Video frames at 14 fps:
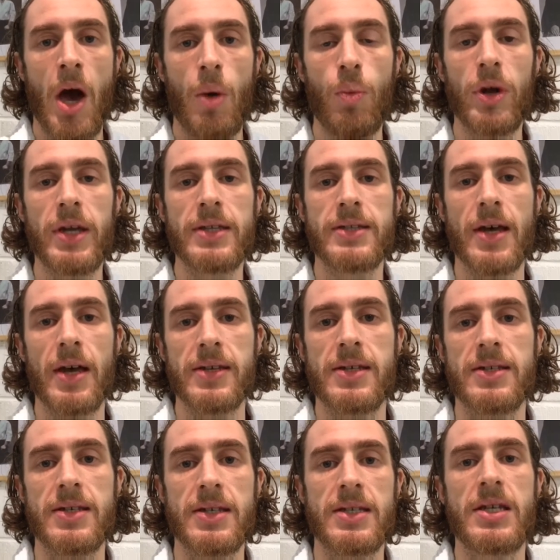And what it does
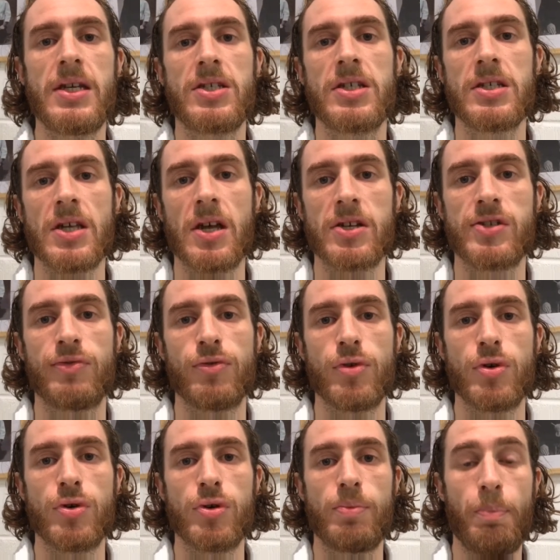is it teaches us
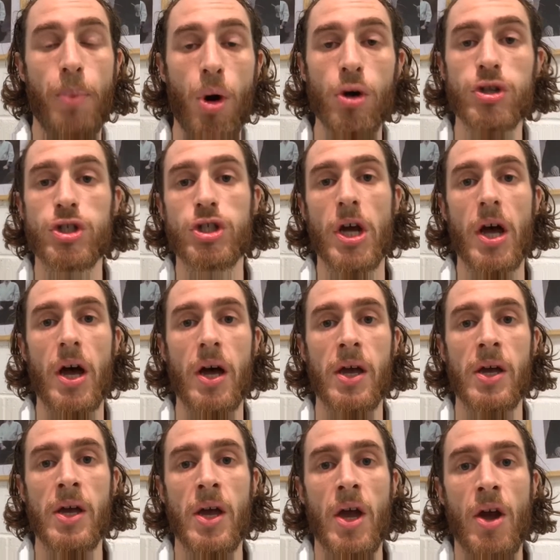through posture,
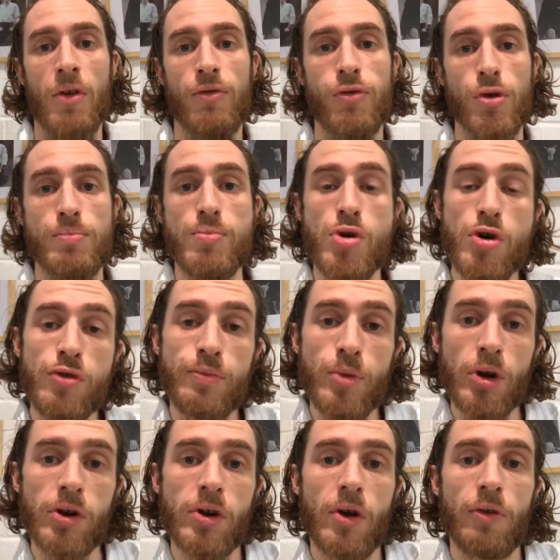through
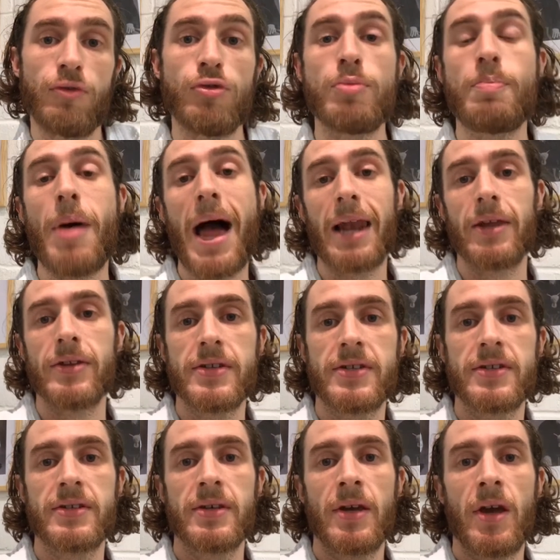movement, through
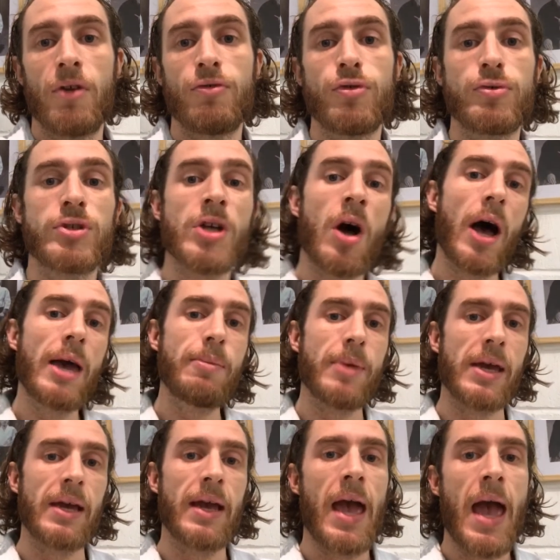balance, through
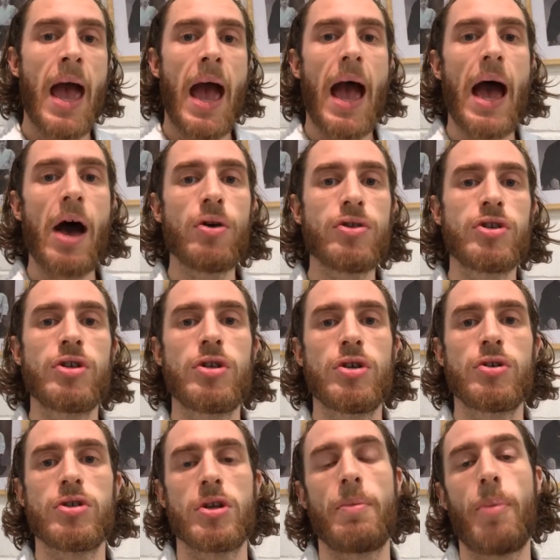timing, how to
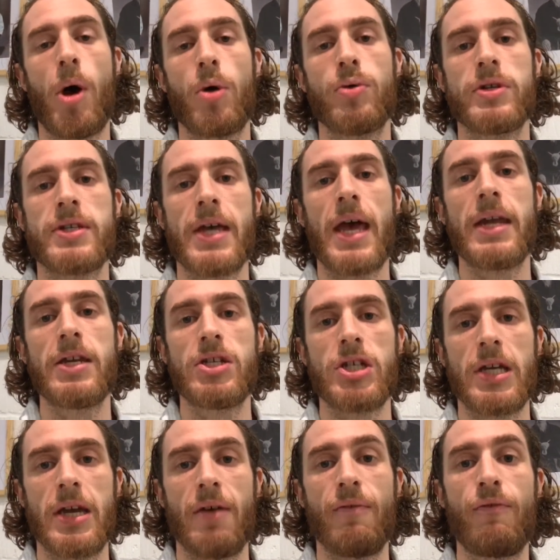use an opponent's
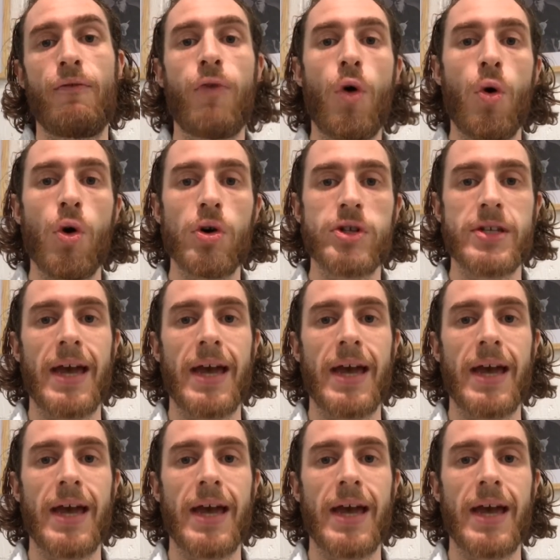energy and force